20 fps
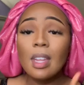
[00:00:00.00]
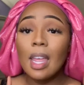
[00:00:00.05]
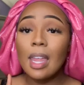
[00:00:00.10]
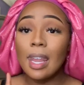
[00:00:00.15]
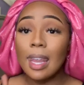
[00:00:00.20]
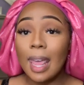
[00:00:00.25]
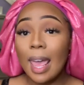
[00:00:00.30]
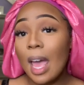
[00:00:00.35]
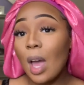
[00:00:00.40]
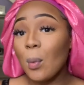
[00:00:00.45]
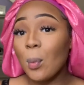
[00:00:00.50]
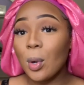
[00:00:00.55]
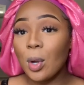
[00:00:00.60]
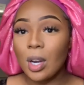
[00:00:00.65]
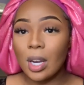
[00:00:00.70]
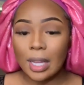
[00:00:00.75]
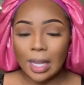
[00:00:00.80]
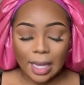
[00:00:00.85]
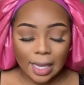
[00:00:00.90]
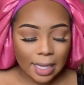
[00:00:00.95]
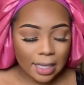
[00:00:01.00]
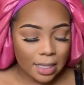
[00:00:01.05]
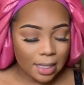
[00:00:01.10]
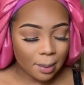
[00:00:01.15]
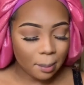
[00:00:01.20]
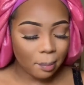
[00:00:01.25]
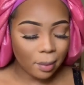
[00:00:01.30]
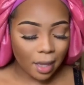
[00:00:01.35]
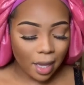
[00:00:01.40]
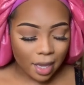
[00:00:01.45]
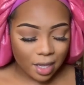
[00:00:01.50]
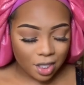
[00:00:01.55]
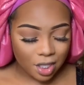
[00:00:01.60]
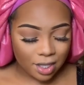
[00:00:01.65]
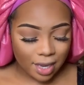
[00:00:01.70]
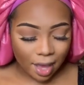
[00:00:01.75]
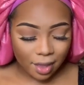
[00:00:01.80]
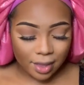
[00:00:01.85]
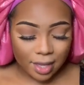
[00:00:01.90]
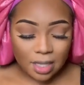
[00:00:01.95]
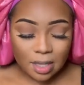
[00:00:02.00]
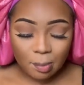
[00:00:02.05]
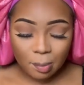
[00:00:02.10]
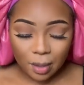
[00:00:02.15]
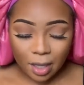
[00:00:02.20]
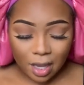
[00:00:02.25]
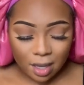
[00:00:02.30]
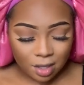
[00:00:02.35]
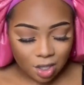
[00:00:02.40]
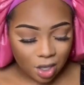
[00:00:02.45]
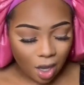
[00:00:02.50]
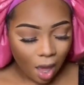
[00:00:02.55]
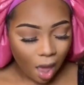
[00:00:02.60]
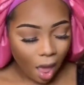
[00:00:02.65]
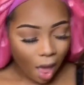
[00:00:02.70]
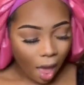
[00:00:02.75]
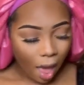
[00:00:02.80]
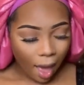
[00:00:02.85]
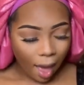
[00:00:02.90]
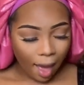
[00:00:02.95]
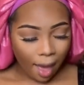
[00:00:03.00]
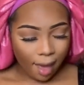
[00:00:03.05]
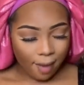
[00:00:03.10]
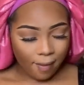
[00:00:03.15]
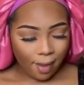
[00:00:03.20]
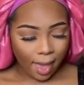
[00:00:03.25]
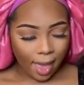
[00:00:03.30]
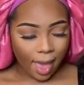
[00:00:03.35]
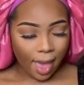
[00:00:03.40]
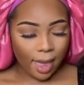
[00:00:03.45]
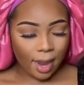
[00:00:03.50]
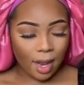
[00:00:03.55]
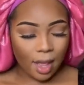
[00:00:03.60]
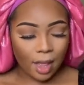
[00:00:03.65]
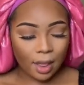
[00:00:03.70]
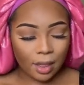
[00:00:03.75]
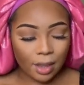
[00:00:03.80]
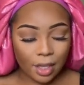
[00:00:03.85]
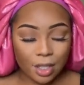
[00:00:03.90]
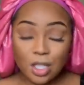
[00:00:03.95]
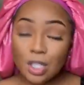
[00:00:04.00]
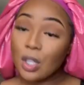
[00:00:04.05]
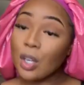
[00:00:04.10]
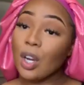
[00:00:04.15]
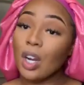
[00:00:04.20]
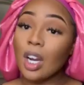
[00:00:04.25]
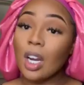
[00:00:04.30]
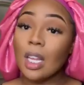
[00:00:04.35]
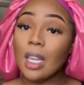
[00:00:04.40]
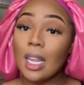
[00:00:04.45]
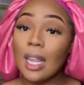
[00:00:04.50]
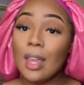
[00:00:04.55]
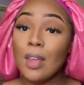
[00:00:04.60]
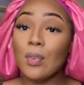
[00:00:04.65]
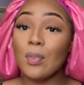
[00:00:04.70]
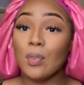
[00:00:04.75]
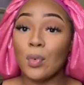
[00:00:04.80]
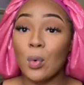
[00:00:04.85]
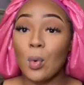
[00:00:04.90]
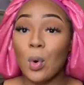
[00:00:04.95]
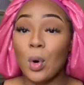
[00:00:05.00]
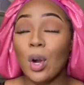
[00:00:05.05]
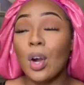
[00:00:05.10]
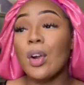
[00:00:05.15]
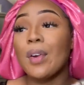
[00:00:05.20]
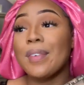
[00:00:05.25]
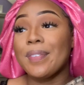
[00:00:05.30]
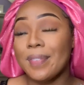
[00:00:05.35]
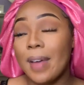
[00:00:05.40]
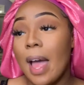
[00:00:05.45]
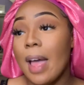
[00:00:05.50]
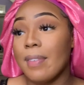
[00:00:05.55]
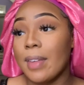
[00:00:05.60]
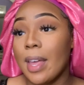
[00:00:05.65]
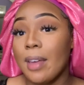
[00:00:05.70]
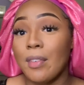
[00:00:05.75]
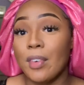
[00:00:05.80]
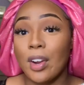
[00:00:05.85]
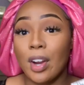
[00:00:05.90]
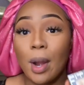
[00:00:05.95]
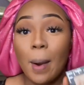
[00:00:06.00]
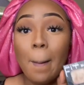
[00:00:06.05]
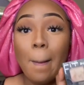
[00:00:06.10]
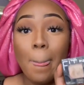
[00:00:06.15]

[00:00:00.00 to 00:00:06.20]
Now we're gonna get into blush. Now this blush I've had literally for forever.